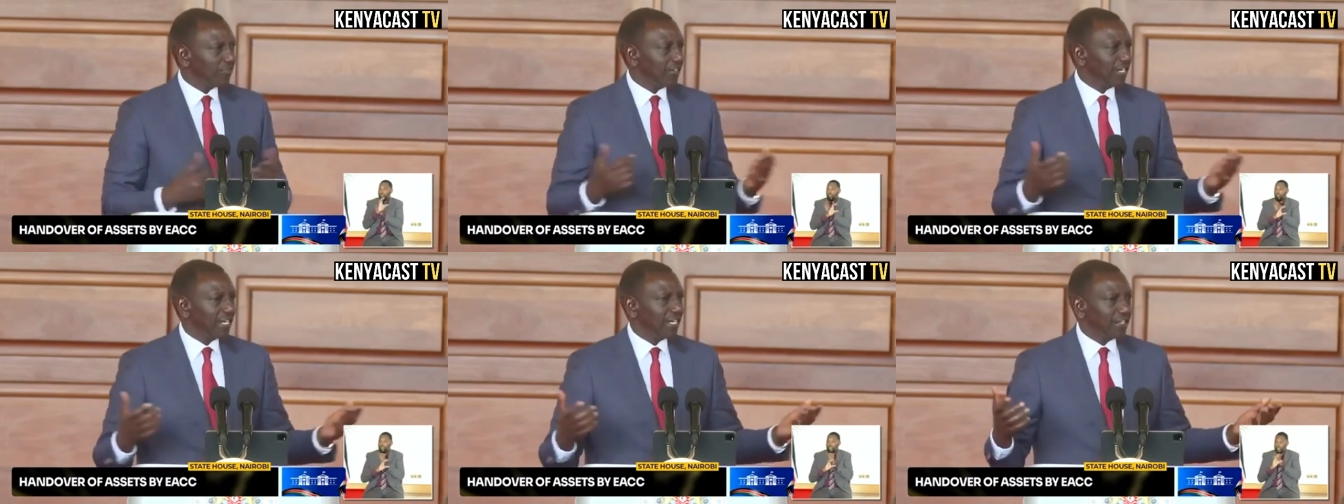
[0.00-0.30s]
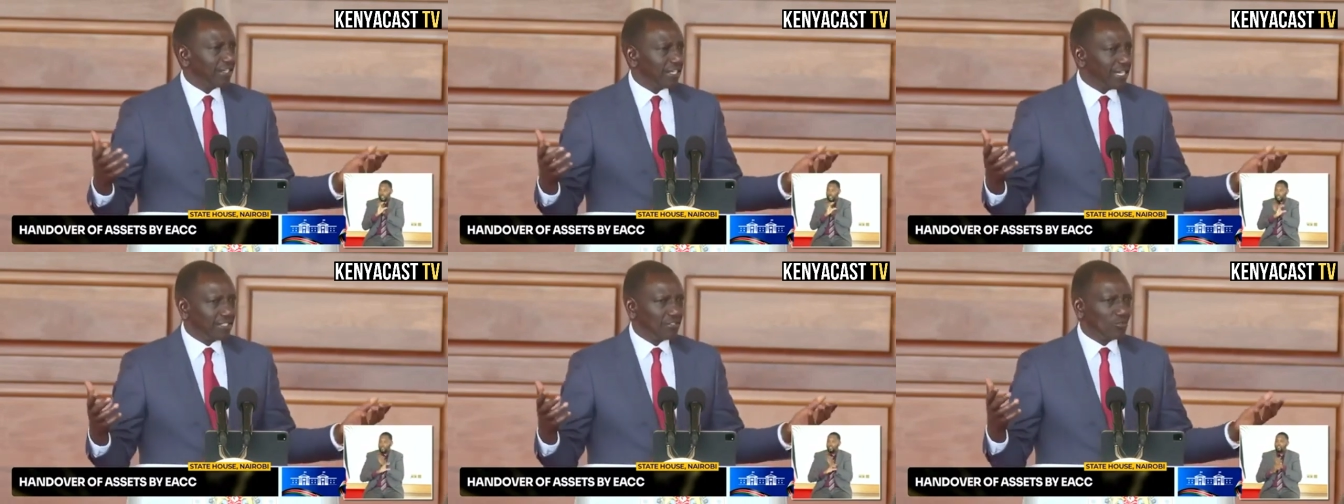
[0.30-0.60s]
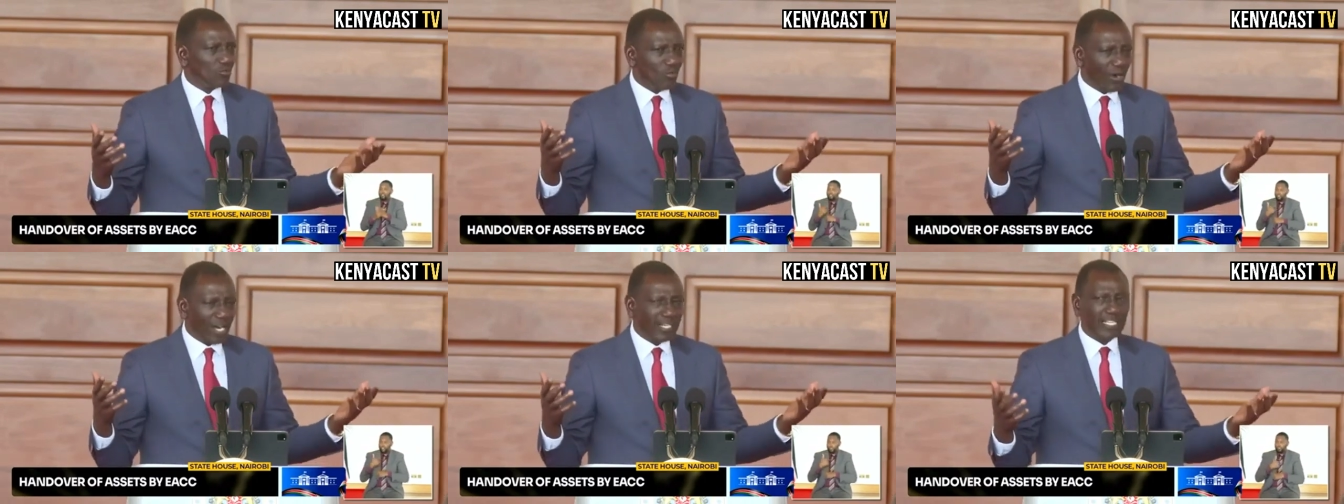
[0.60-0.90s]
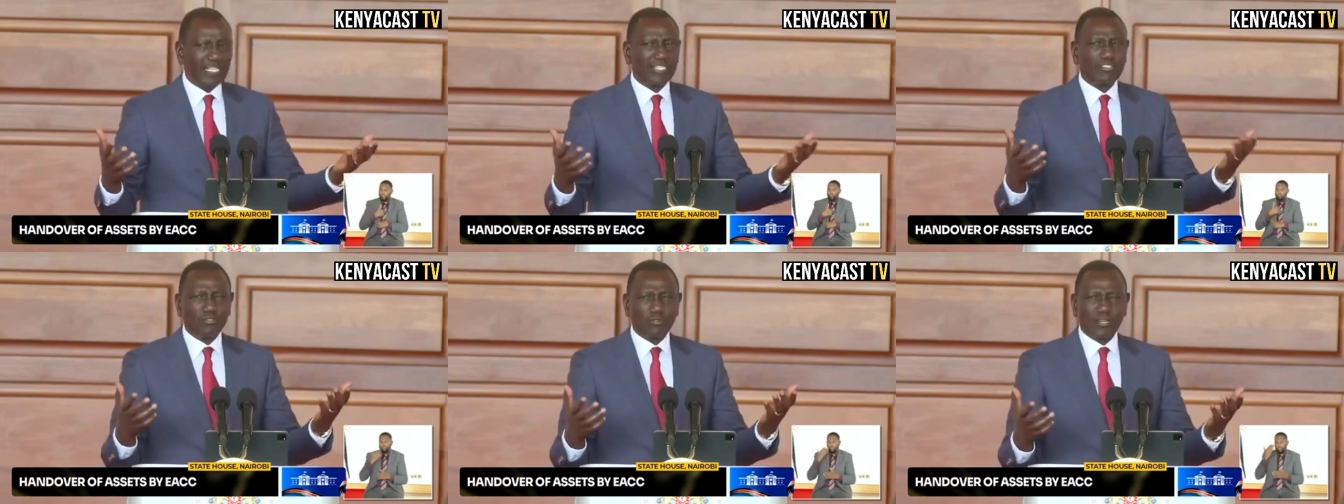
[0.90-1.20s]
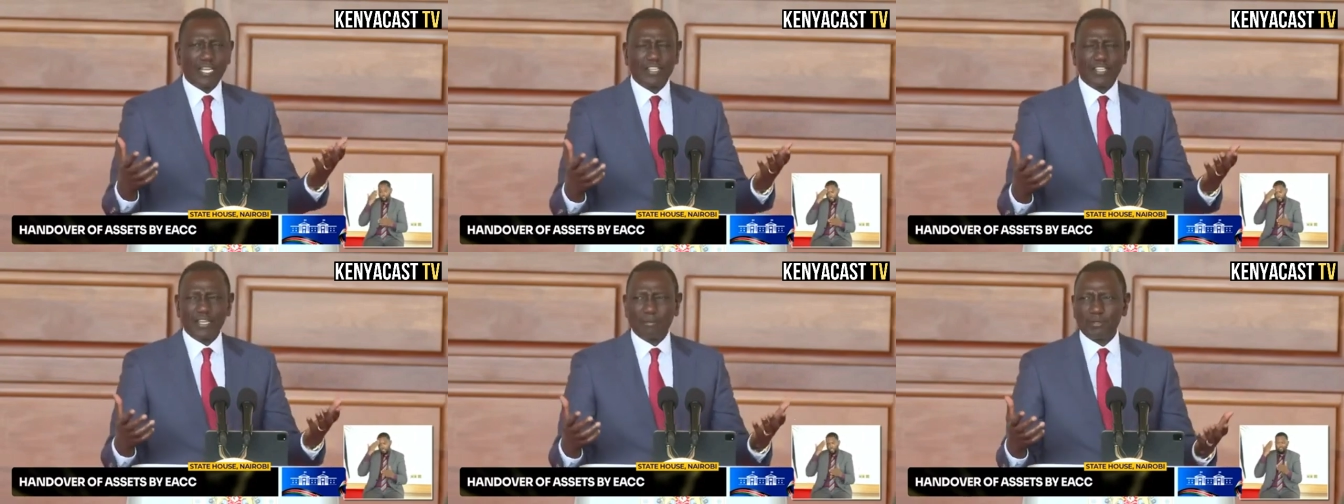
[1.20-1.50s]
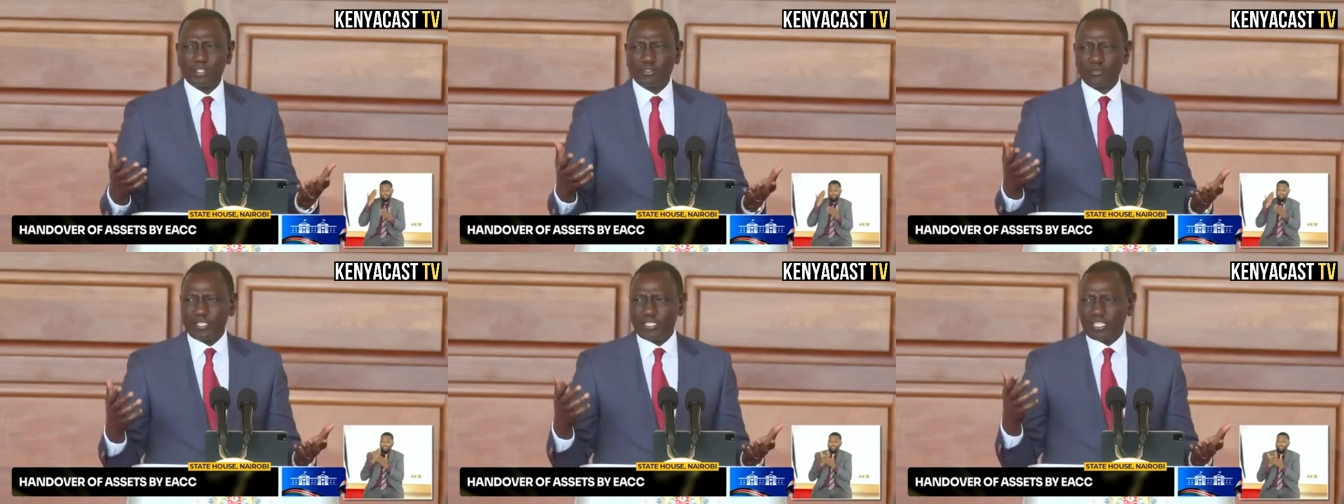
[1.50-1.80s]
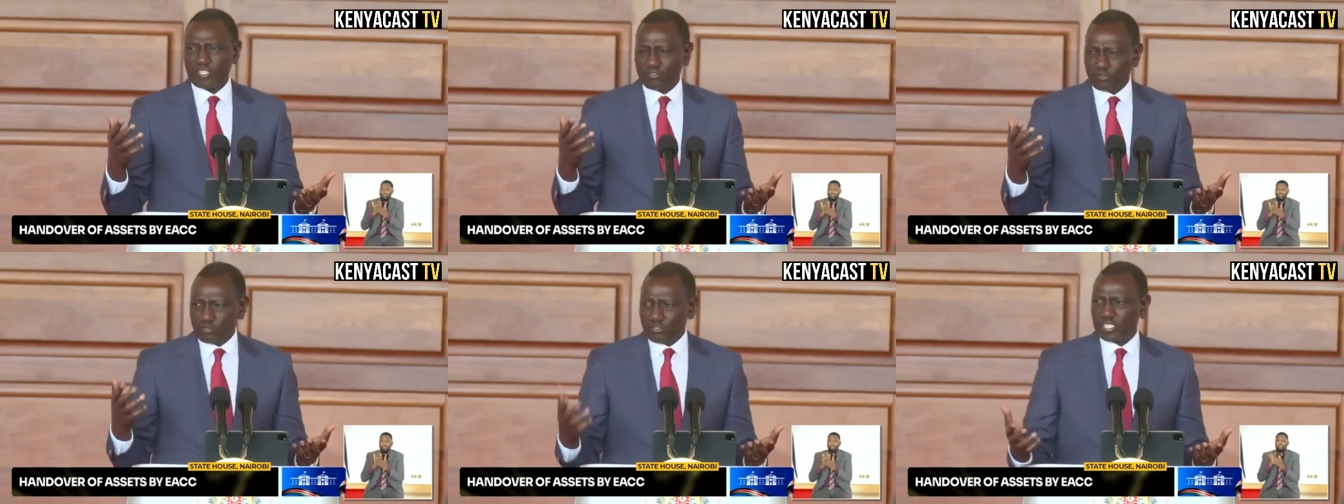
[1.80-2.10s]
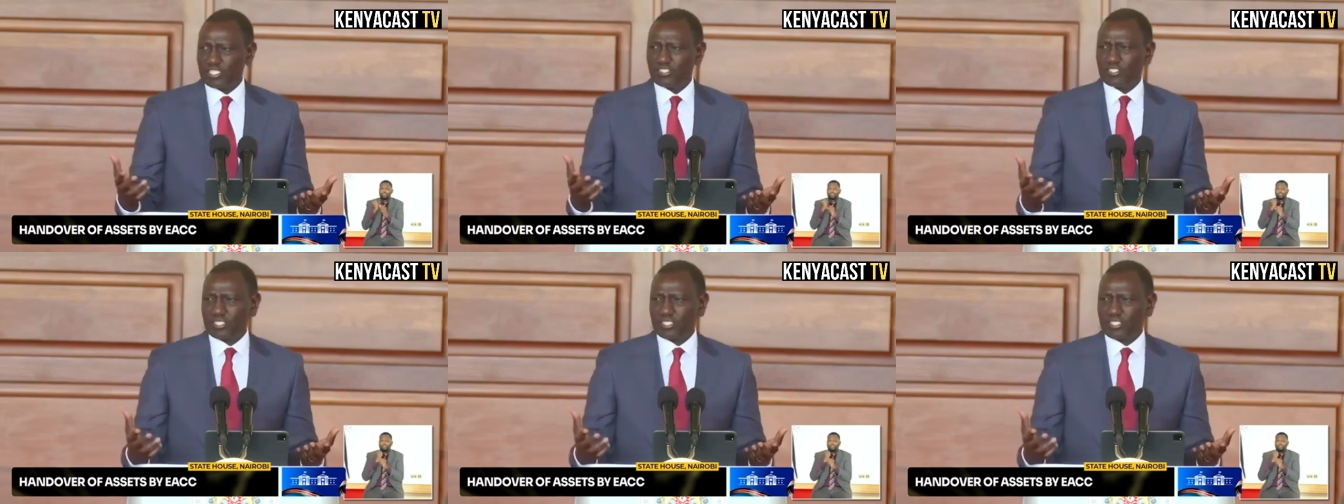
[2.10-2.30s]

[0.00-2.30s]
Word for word: I am very confident that working together